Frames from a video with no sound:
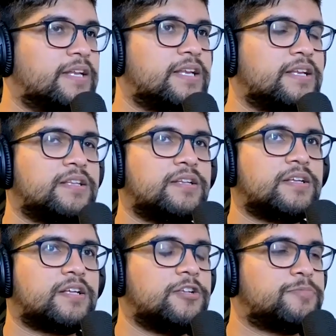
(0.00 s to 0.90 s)
Didn't
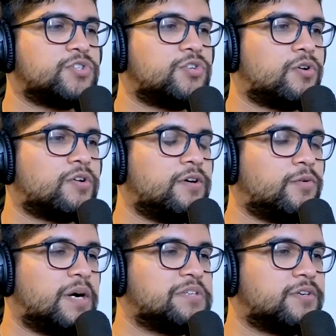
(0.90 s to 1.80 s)
Clippers go to the
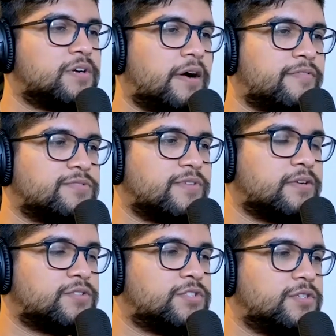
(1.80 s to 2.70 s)
Western Conference
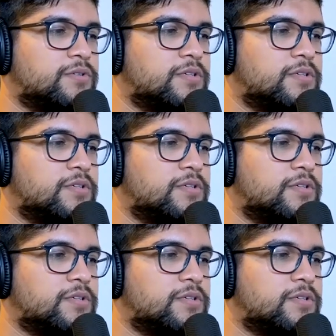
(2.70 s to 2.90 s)
Finals too?